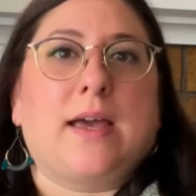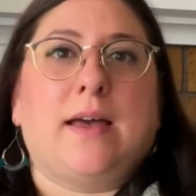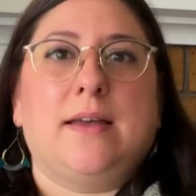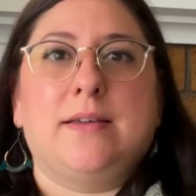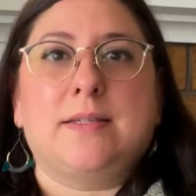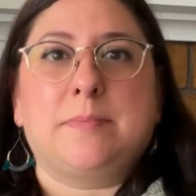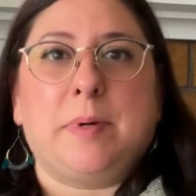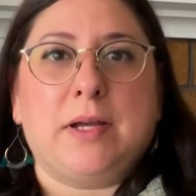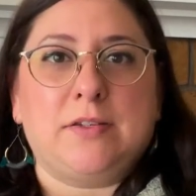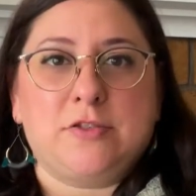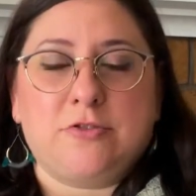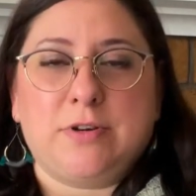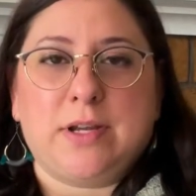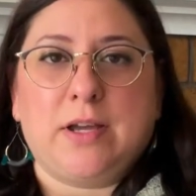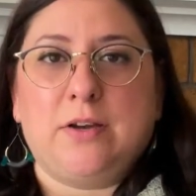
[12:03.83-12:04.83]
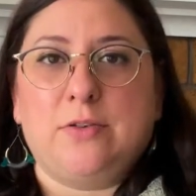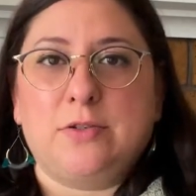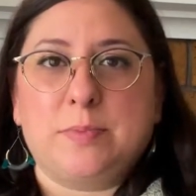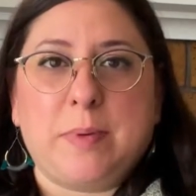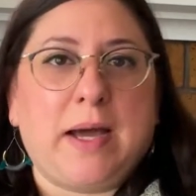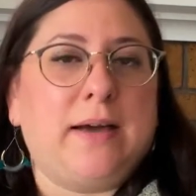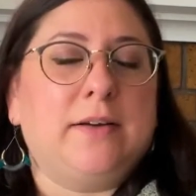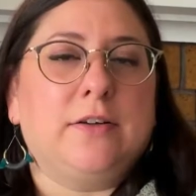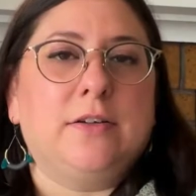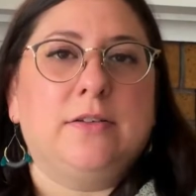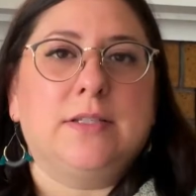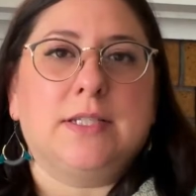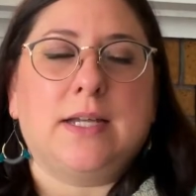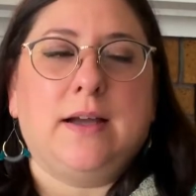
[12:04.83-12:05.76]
at Espace Tricot's patterns,